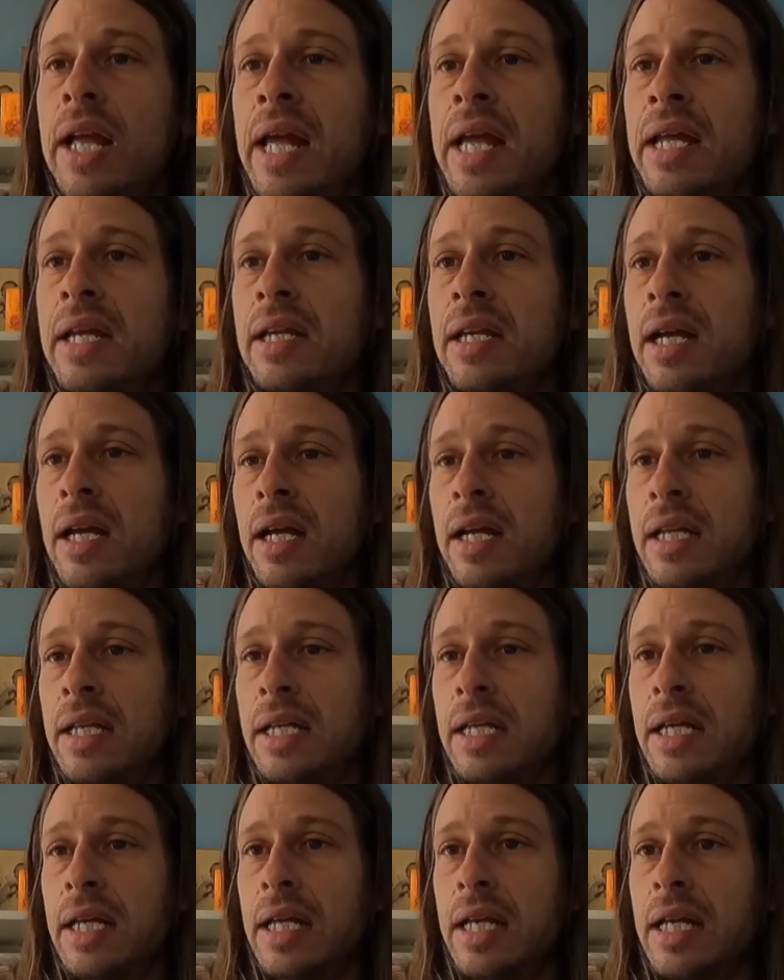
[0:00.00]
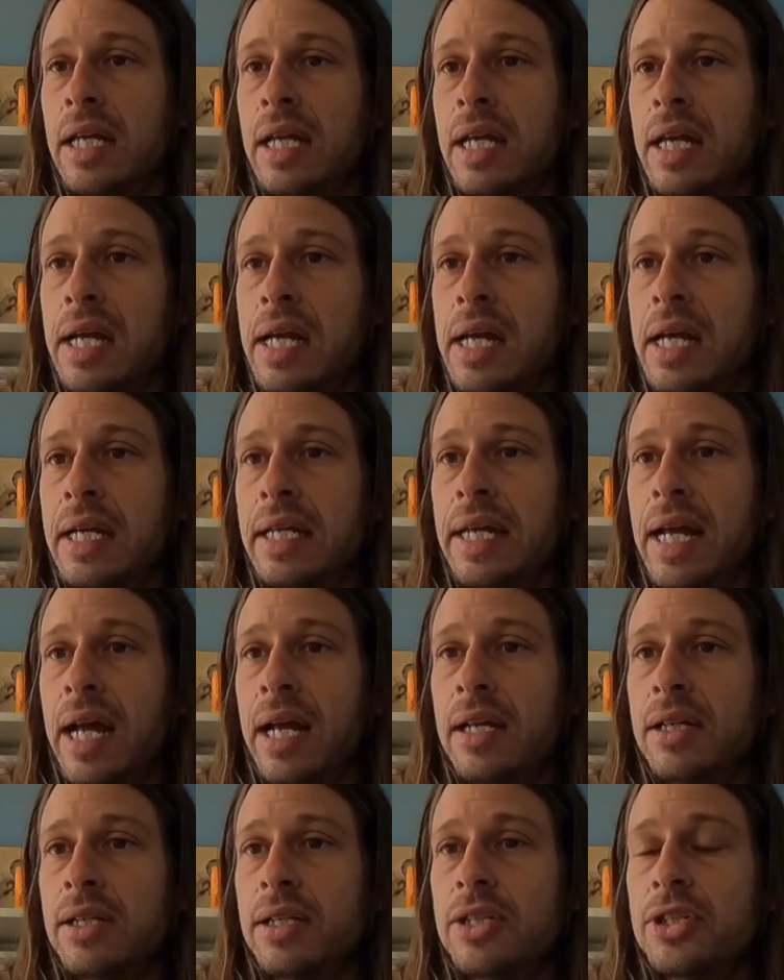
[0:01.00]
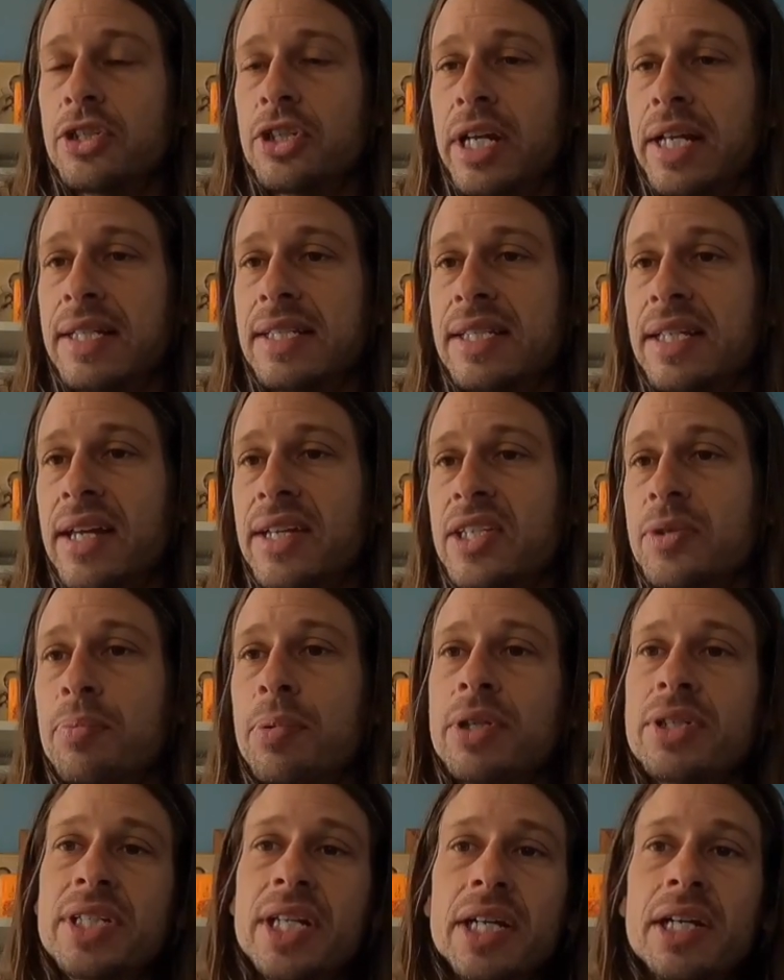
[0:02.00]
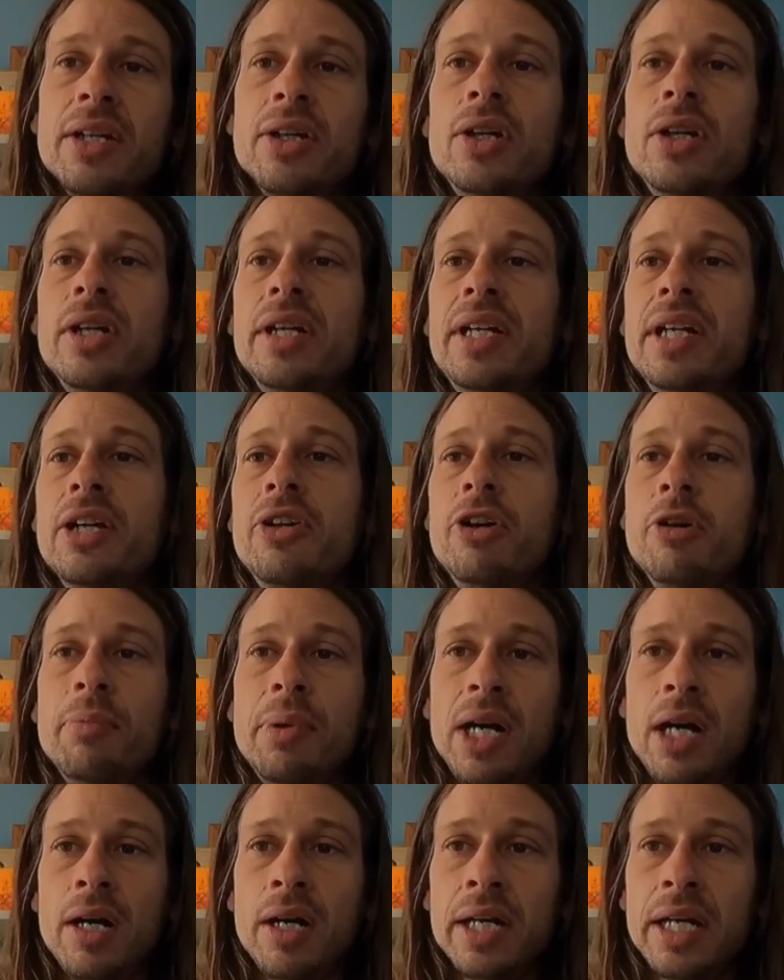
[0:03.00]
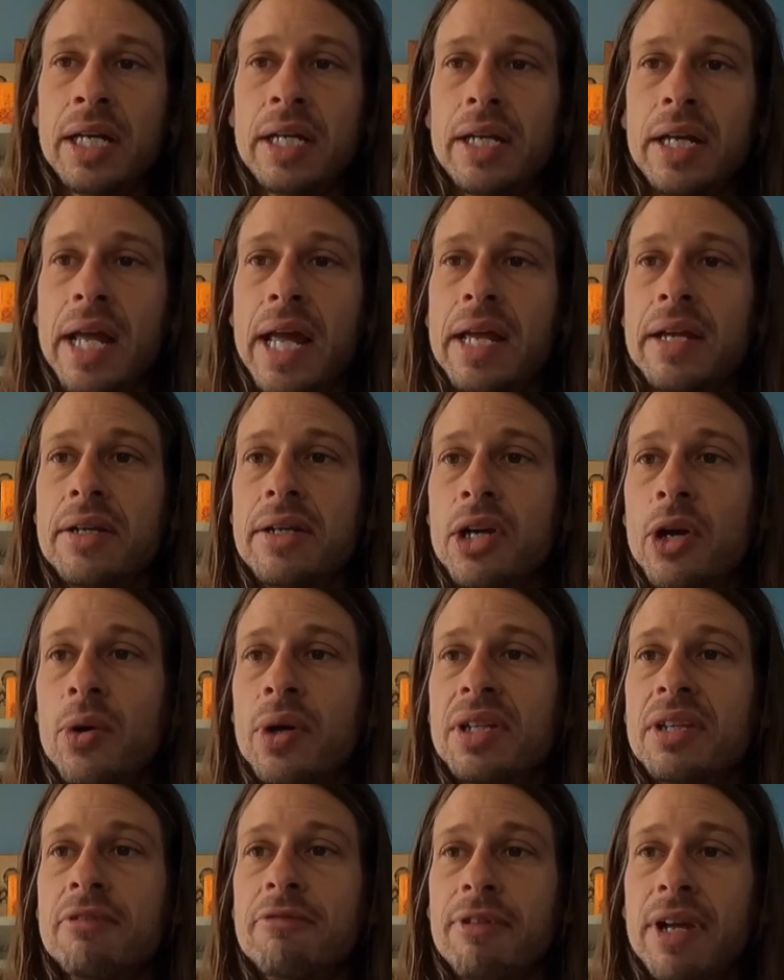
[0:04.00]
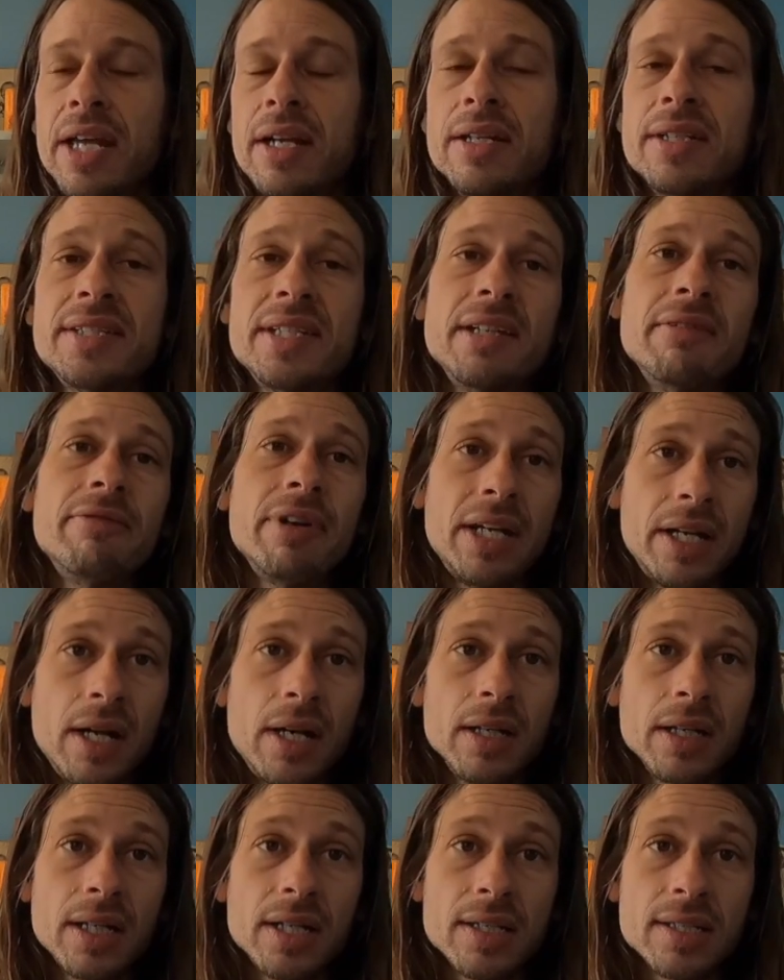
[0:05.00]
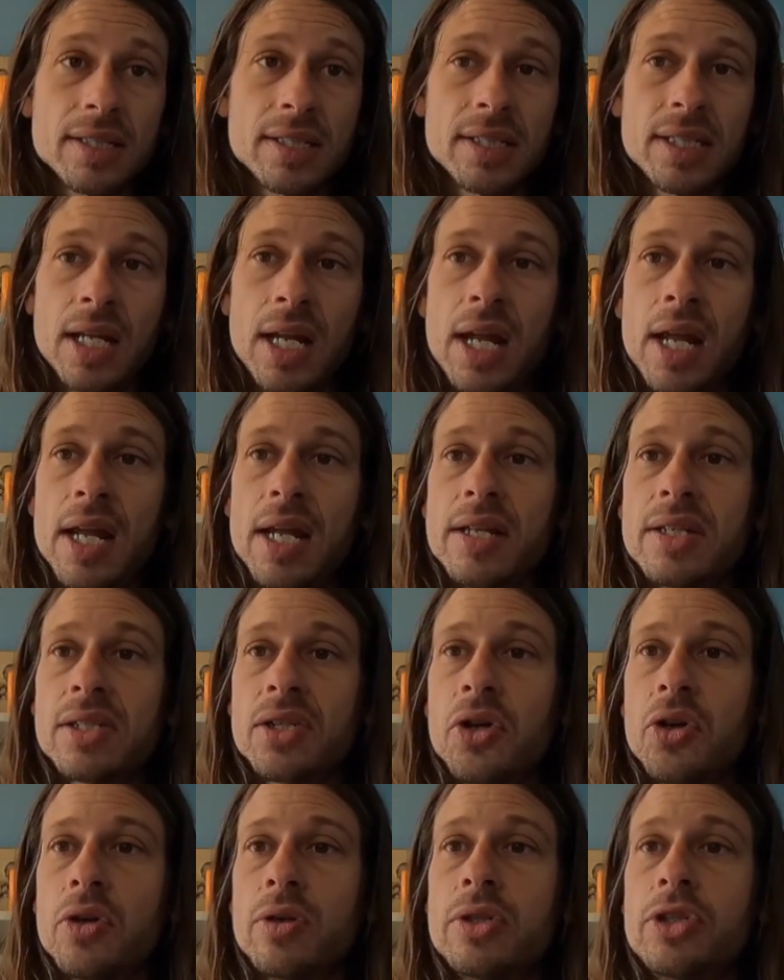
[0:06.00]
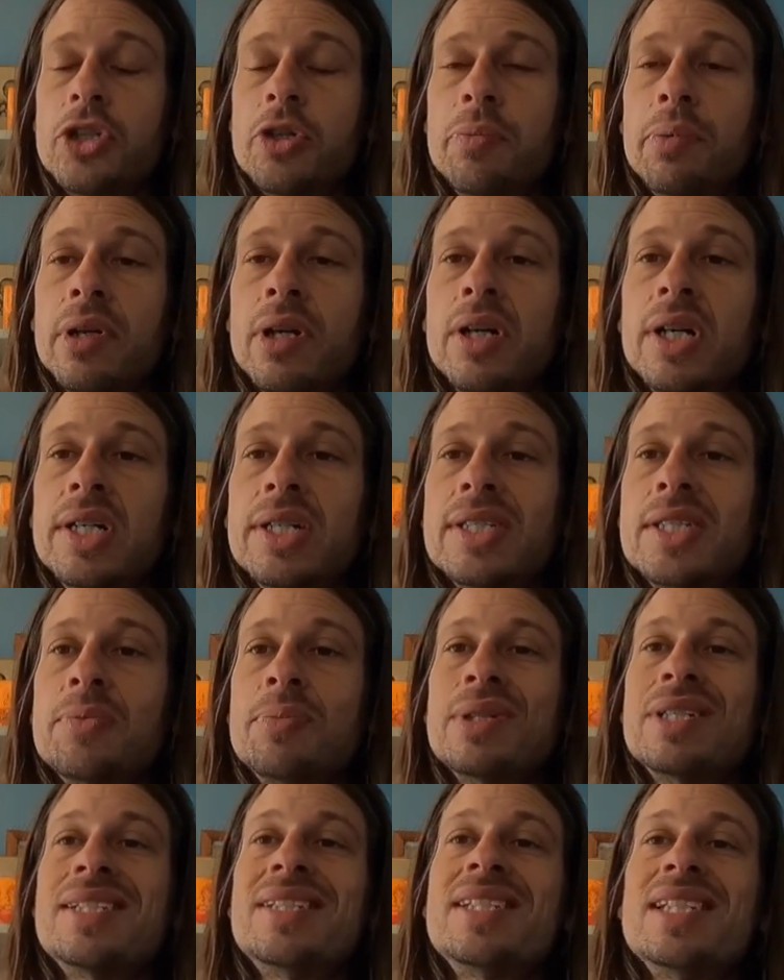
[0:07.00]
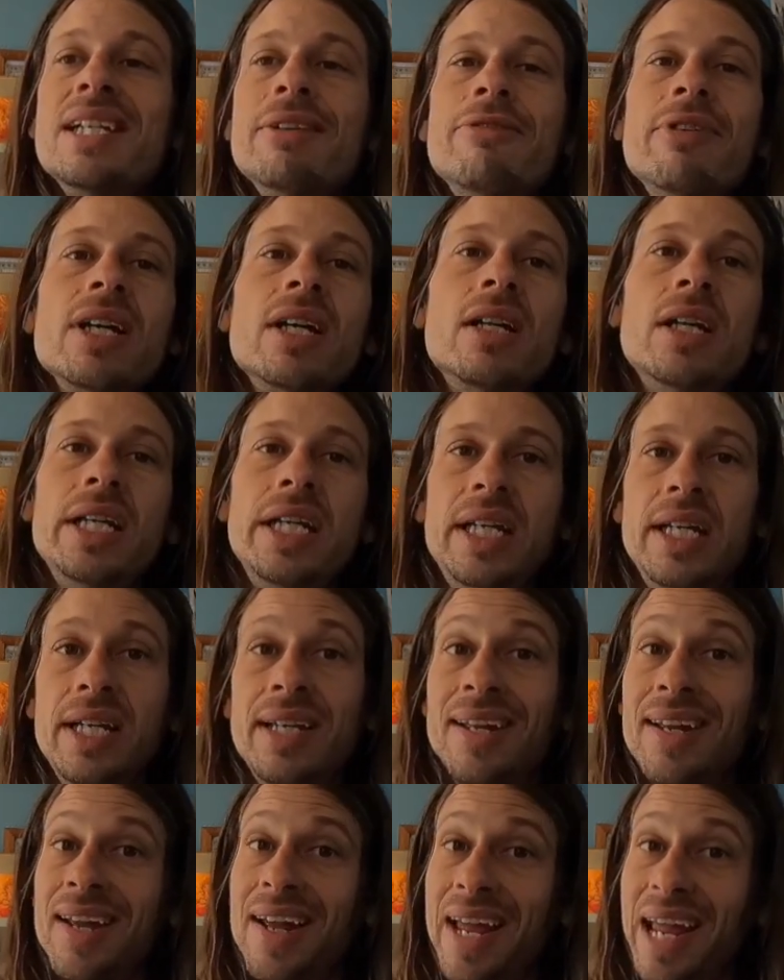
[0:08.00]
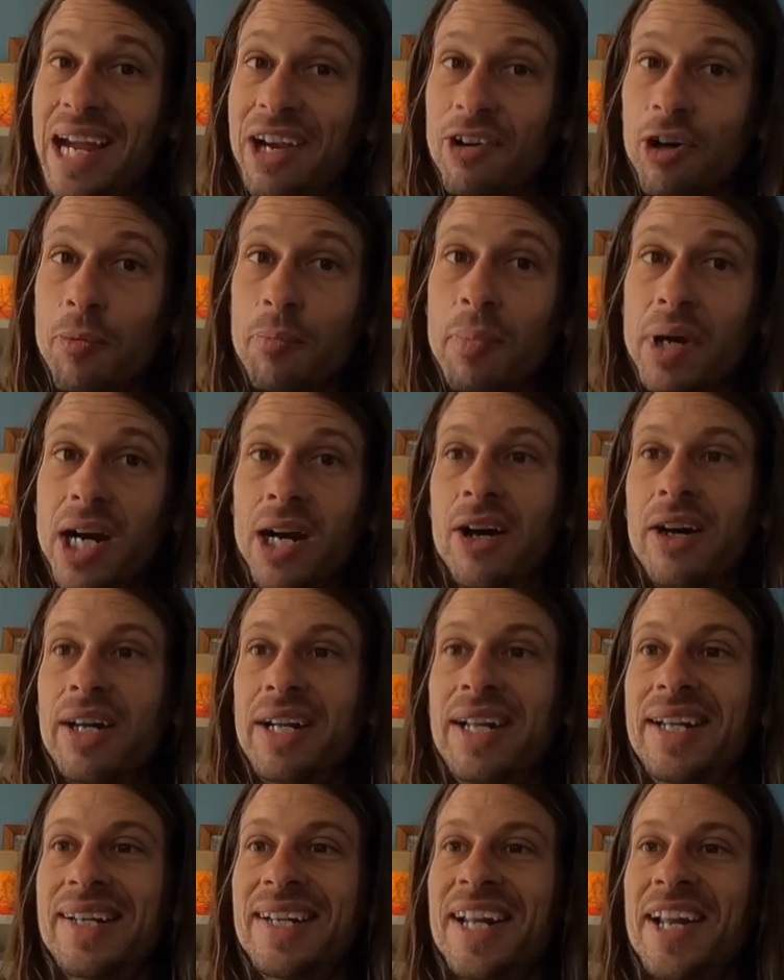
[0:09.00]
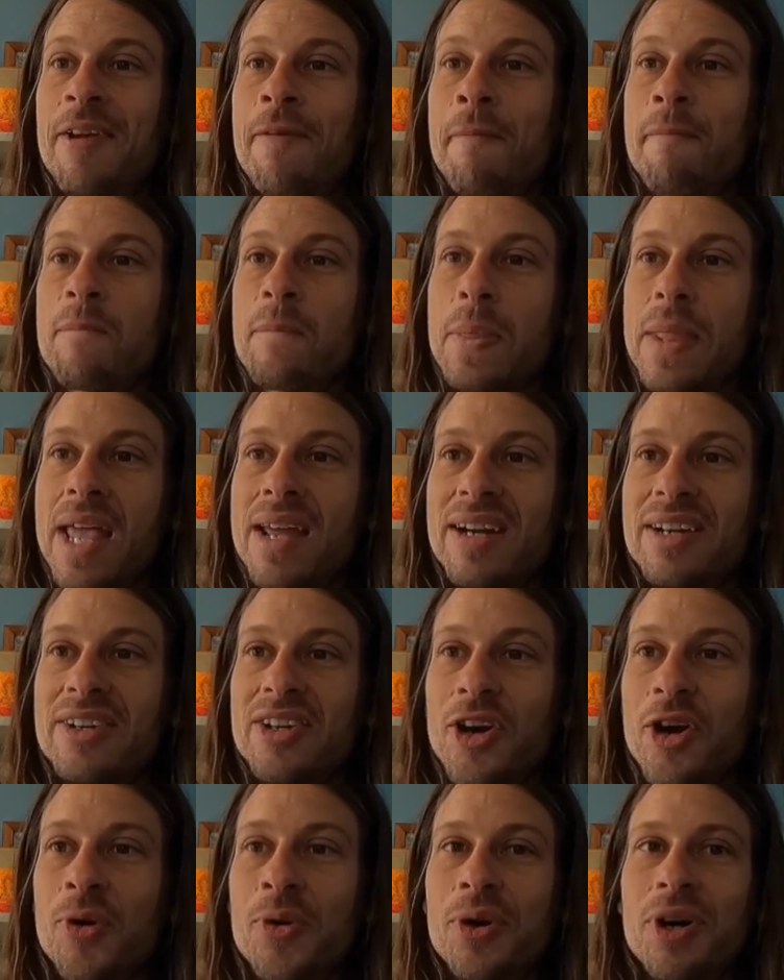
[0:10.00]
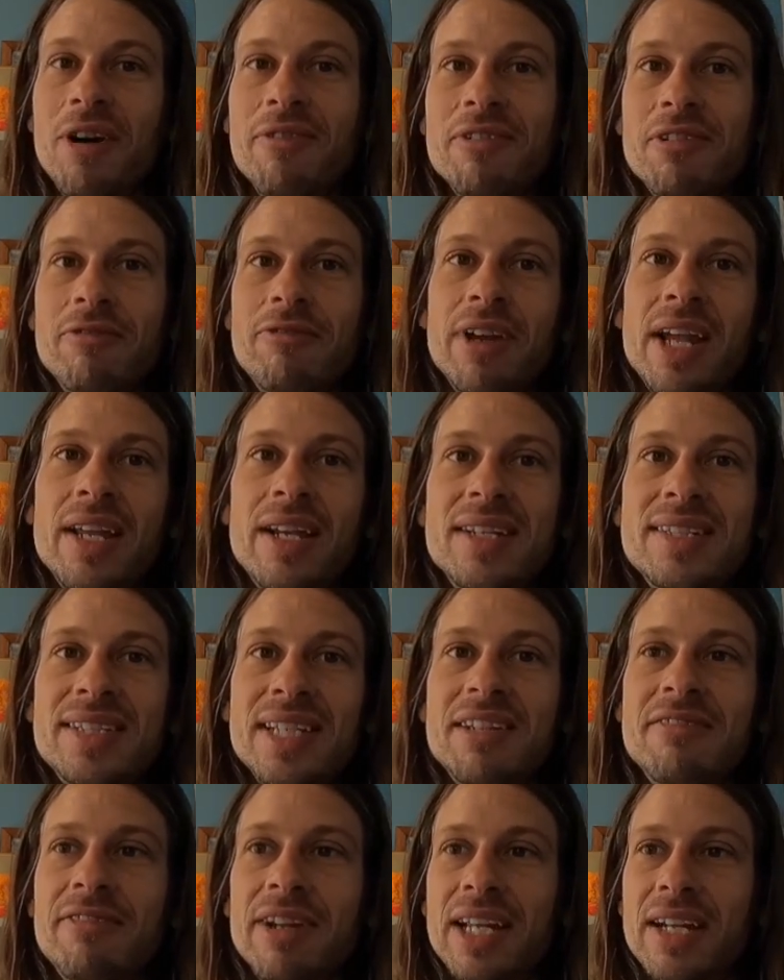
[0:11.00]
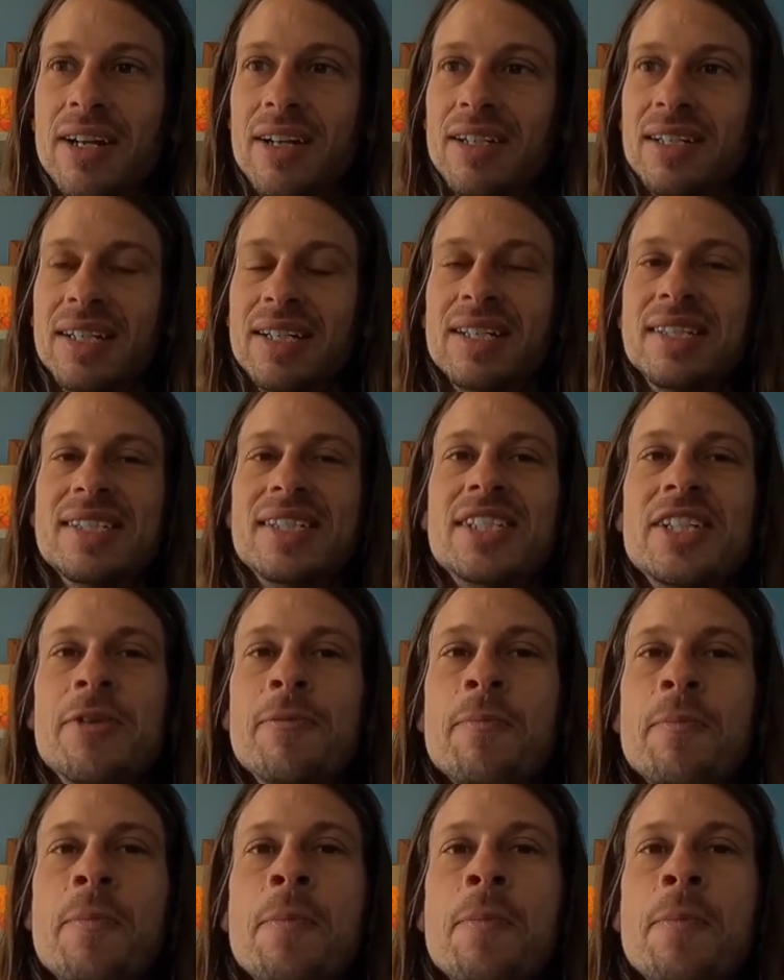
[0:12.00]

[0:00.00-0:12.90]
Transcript: And yeah, it says particularly a grammarian and knowing the Vedas and Vedangas. So Jupiter is specifically a grammarian and a knower of the Vedas and Vedangas.